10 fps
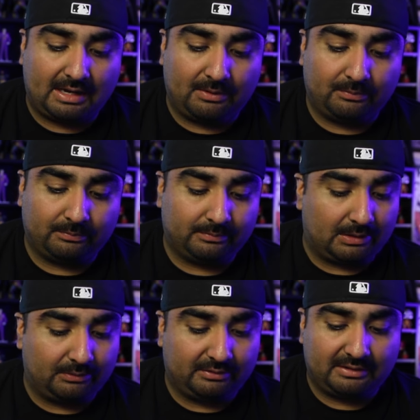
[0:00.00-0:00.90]

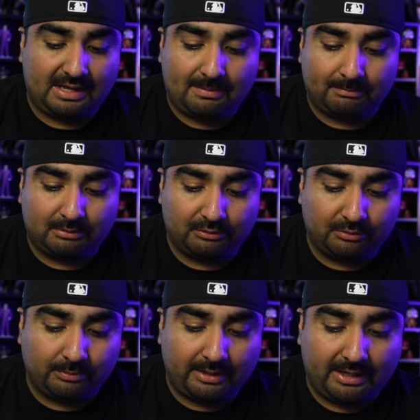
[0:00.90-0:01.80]
not blown
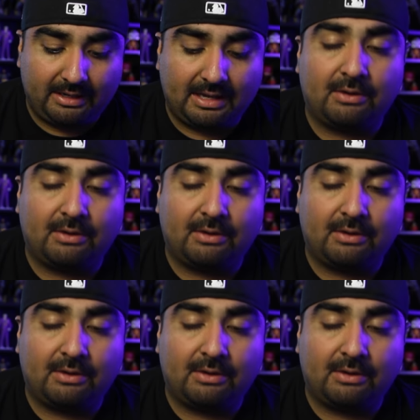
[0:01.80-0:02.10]
away.